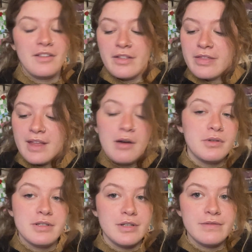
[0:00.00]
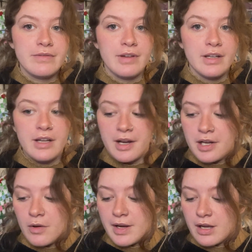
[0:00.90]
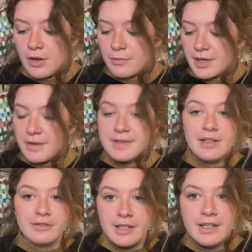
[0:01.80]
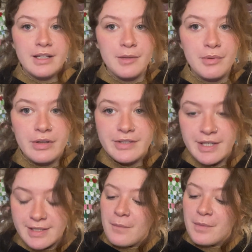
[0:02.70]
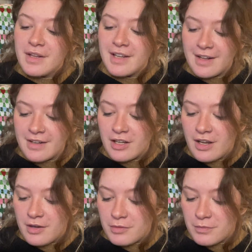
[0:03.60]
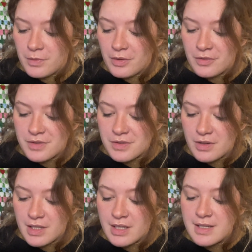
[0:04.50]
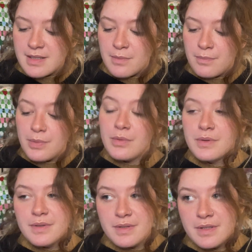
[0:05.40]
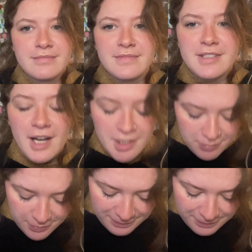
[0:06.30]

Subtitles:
That was just for fun. I know I can't pronounce that right and I apologise. But again, I would have put it on the screen. And it's the boots type.